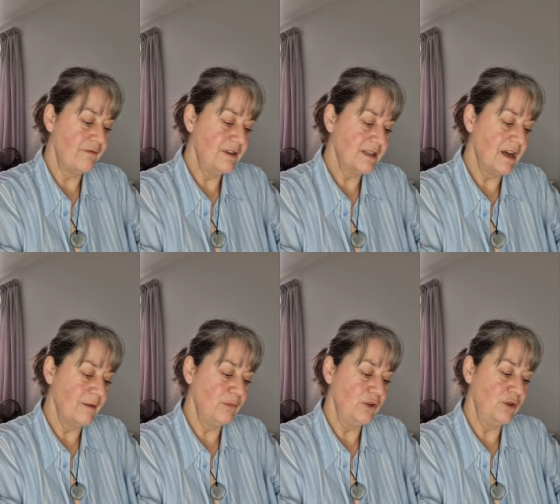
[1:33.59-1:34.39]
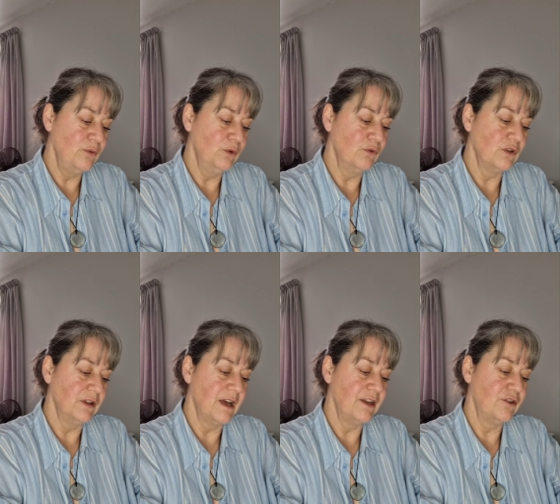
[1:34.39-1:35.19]
Every time you
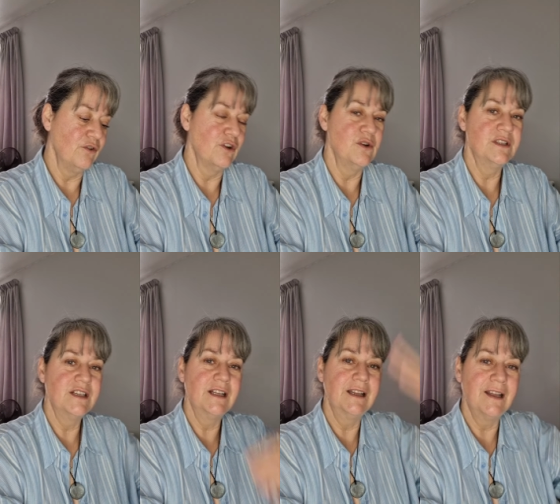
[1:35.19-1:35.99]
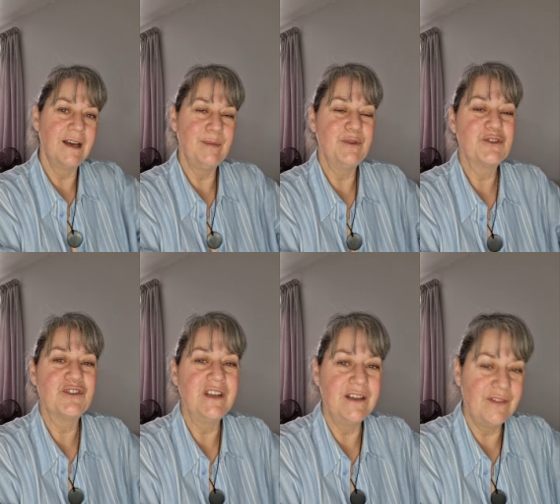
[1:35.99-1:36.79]
look like you're going to climb the tree,